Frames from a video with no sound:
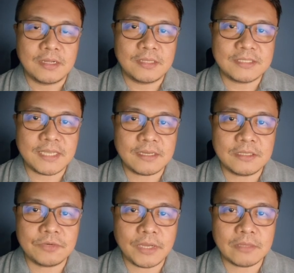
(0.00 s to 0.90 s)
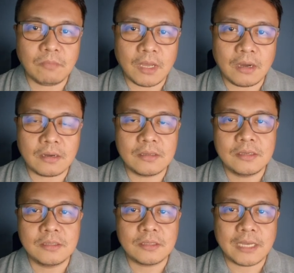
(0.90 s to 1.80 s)
The second create block
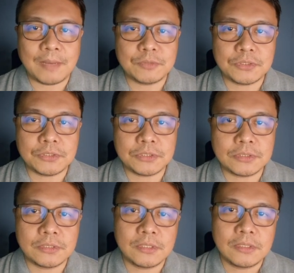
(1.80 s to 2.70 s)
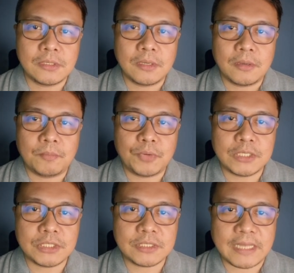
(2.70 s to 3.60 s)
captures
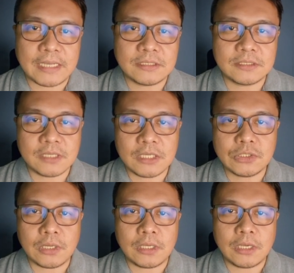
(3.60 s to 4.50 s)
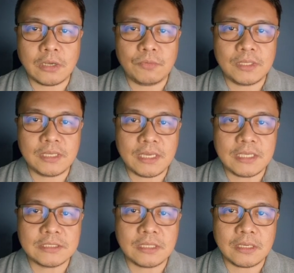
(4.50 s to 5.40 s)
project task scheduling with
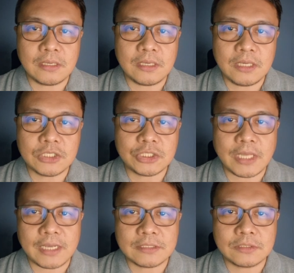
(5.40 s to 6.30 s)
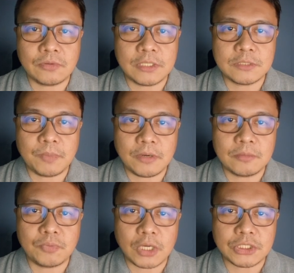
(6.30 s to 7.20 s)
keys linking each task to its
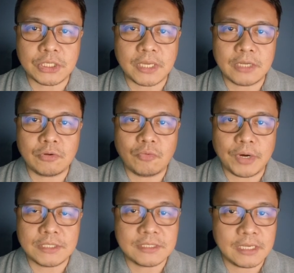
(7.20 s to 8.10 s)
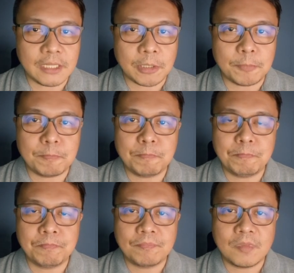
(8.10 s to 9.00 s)
parent project and required skill.
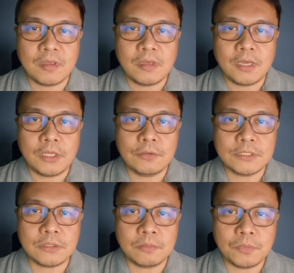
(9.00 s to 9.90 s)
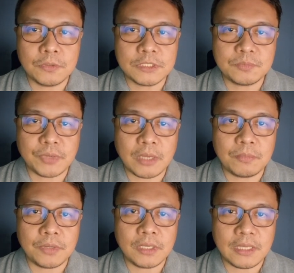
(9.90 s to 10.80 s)
Using composite
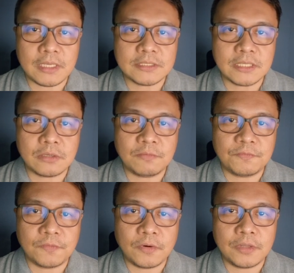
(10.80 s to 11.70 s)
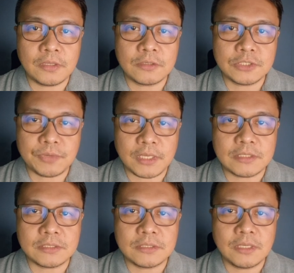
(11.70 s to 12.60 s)
primary keys and foreign
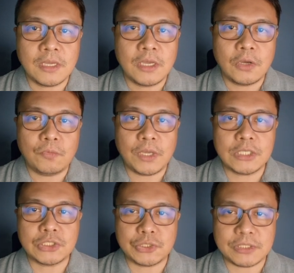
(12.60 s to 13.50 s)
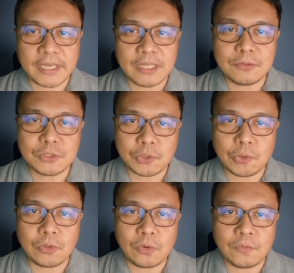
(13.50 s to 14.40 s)
constraints, we ensure tight
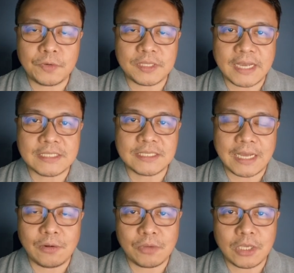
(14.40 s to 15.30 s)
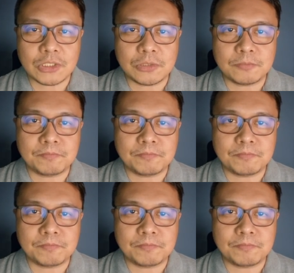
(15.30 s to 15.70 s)
control over task allocation.